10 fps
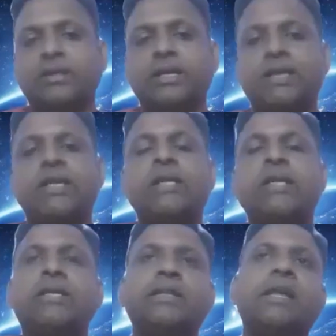Correct.
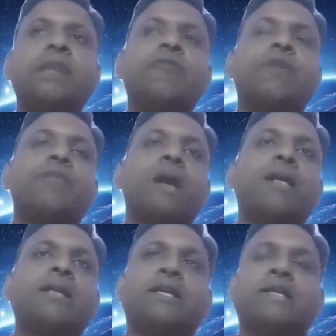Therefore,
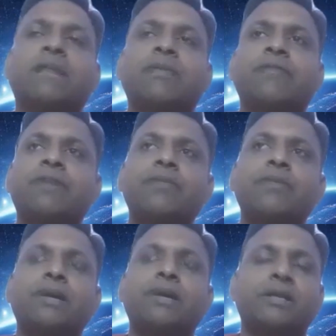partner can be
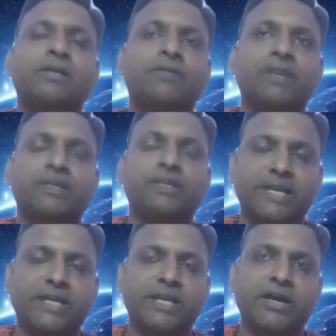from a different
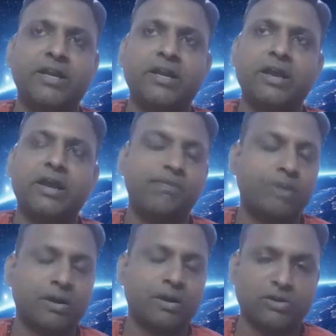state or
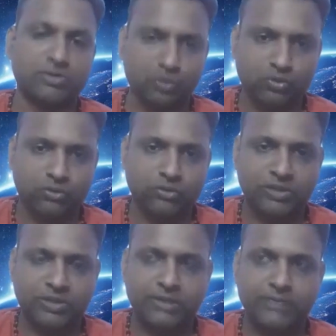abroad also.
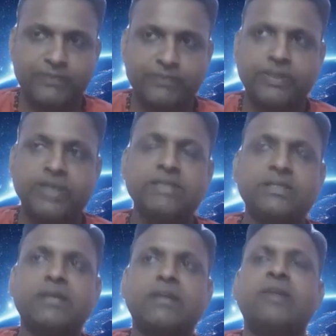
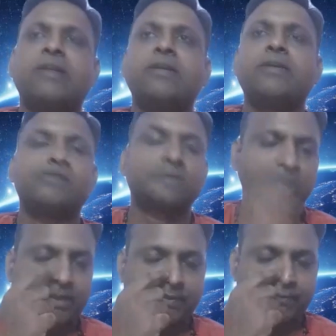Understand? It
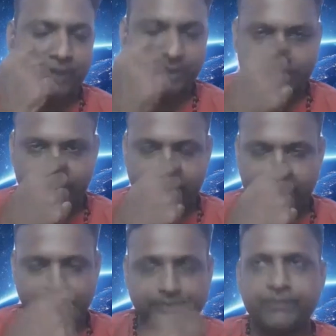can be far
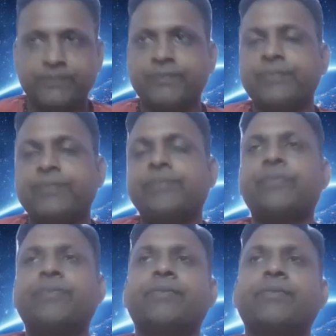away.
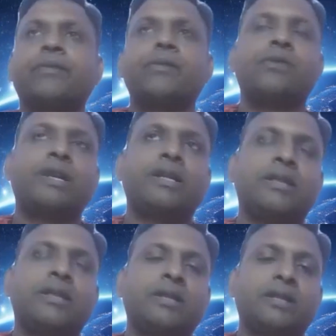You write
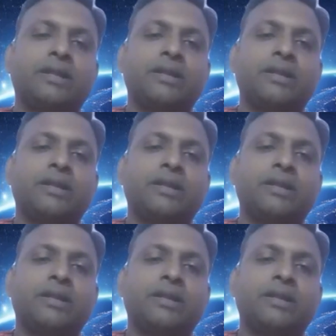that.